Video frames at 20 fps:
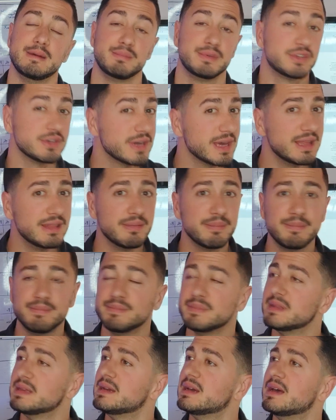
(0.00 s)
But again,
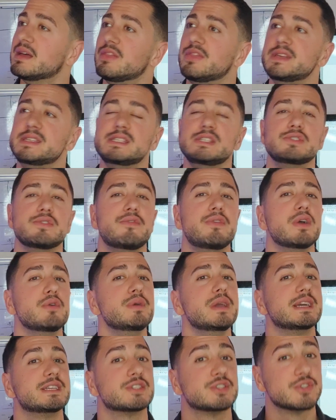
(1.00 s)
this is a
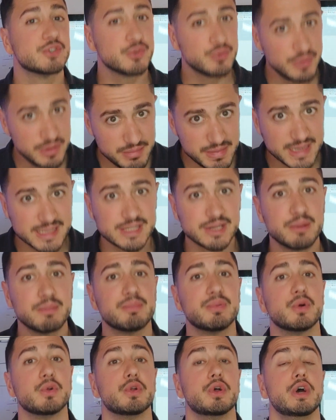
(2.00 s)
very extreme
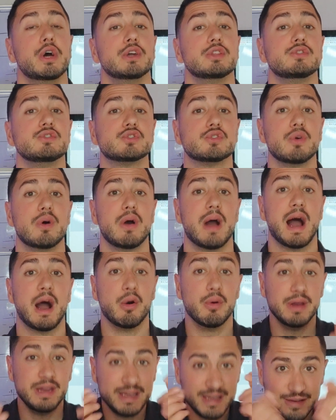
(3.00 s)
example to show
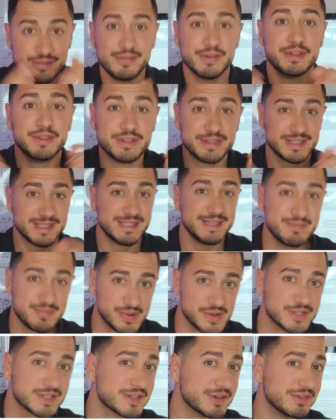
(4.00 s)
how even the
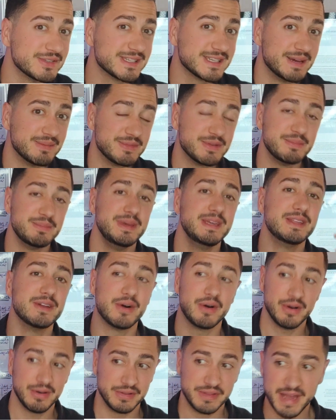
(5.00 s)
simplest concept, the mean
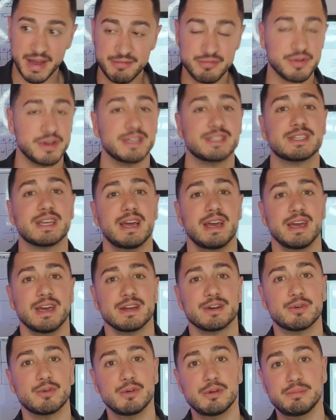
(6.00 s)
or an average,
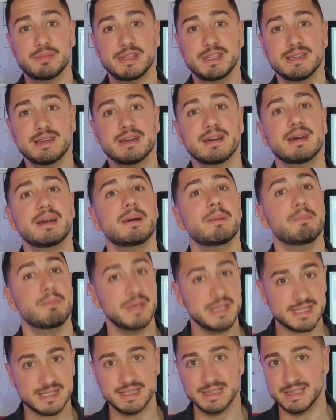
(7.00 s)
could be
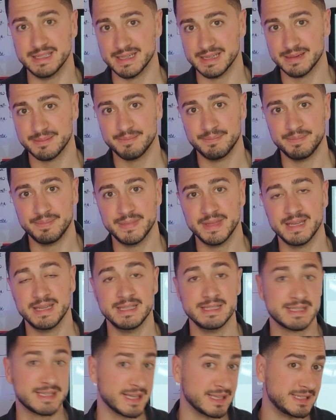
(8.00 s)
misleading
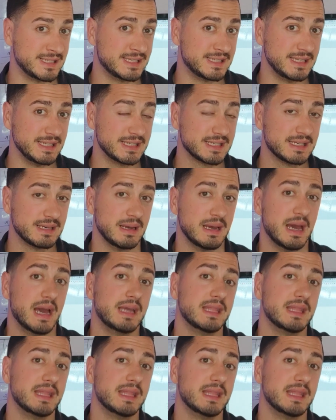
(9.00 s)
in statistics.